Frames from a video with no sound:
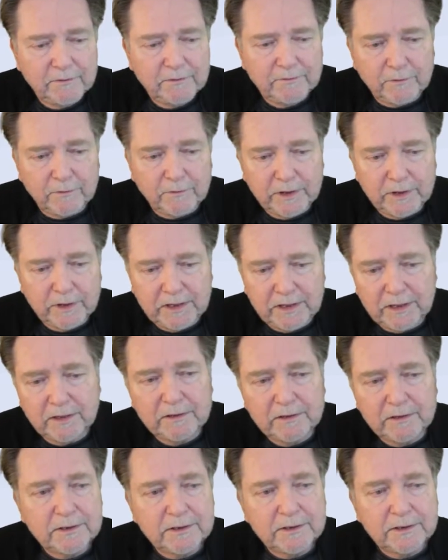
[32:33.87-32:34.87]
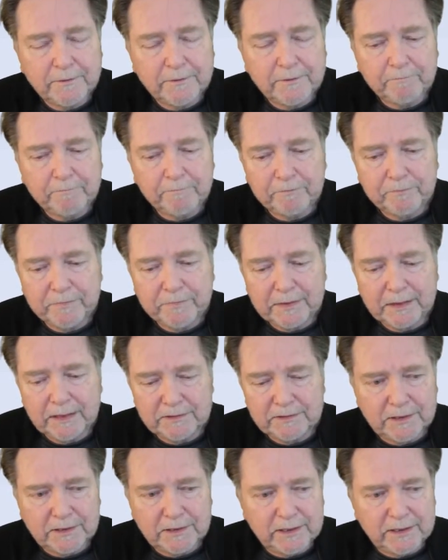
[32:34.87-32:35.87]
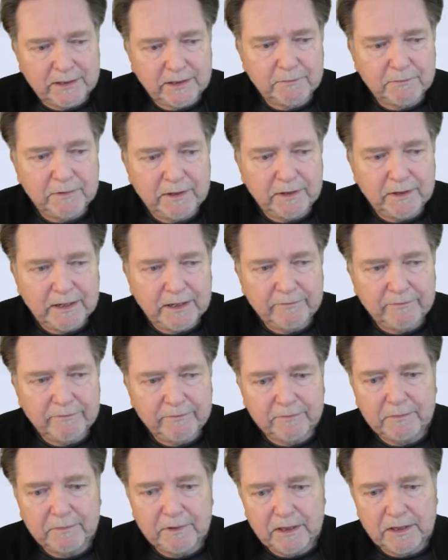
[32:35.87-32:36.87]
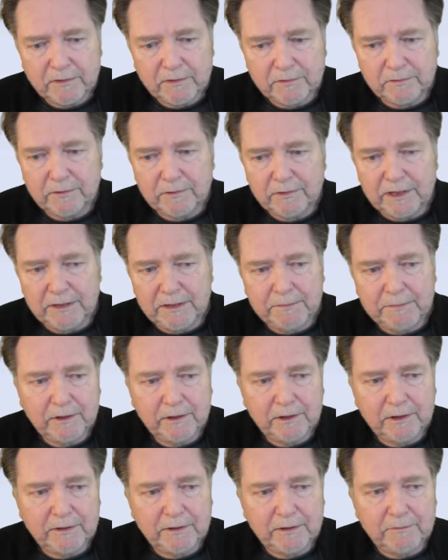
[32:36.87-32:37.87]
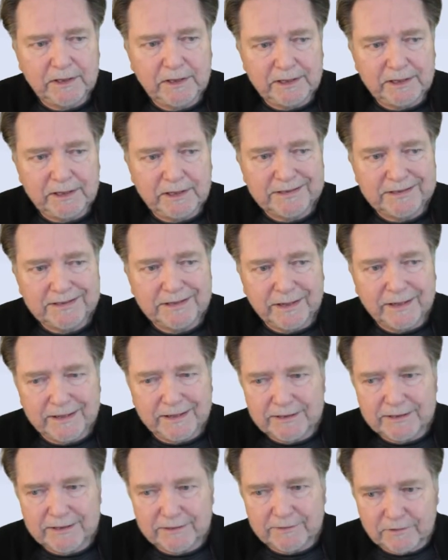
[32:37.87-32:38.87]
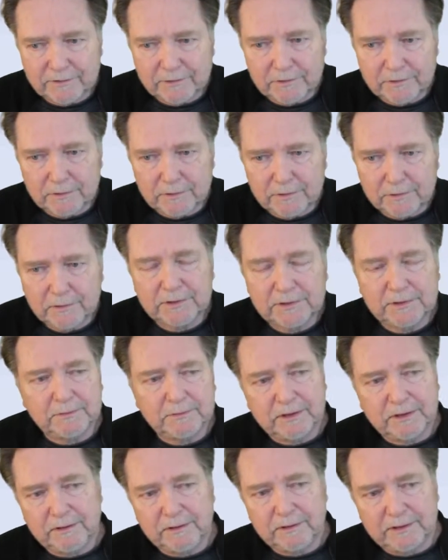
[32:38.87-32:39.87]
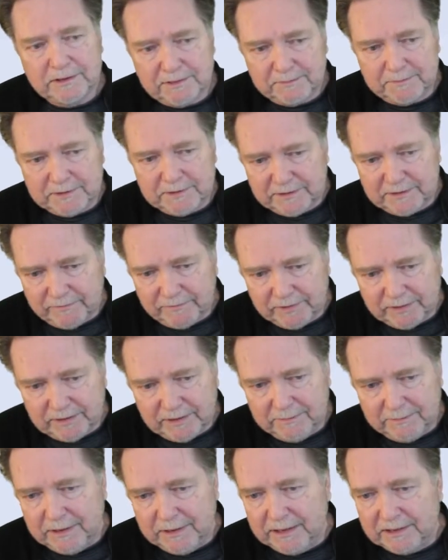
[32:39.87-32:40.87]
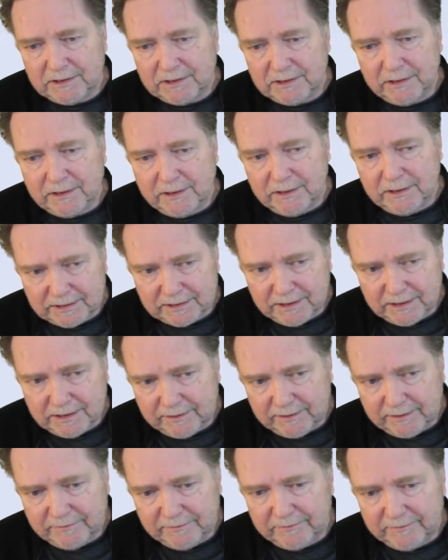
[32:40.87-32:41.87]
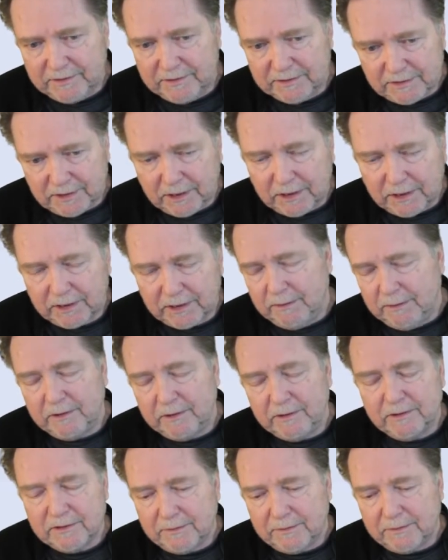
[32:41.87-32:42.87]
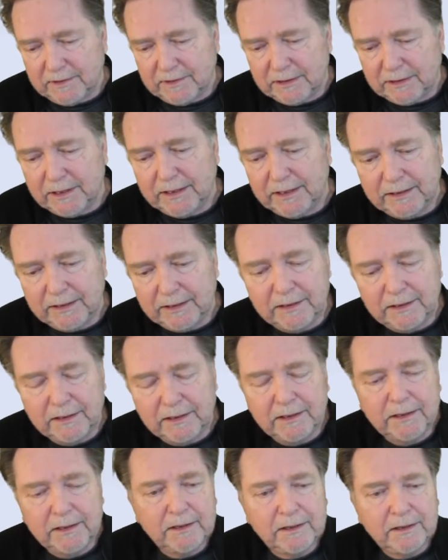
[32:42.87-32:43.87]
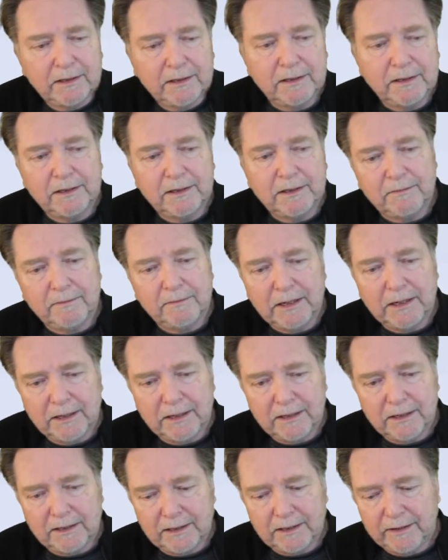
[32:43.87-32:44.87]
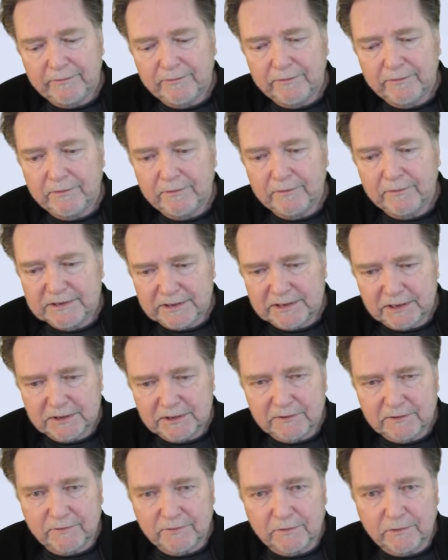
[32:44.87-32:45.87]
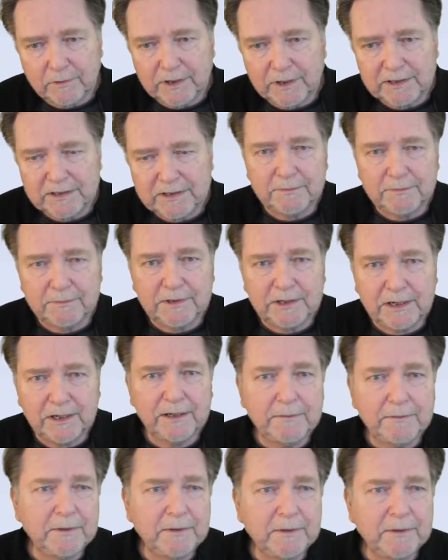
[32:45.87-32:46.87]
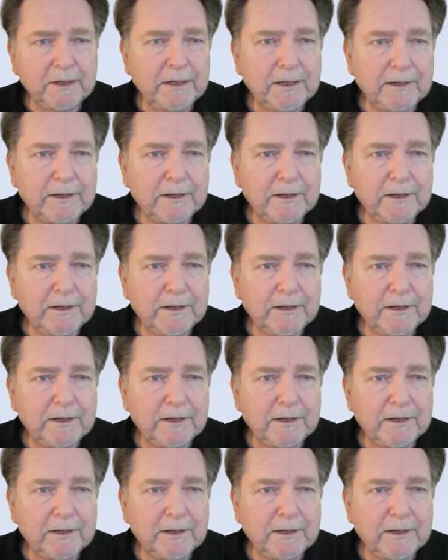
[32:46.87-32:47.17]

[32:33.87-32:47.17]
40 years. I think we have been through a period when these kinds of tools, whether it's specifically based on this document or something like it, I've sensed for quite some time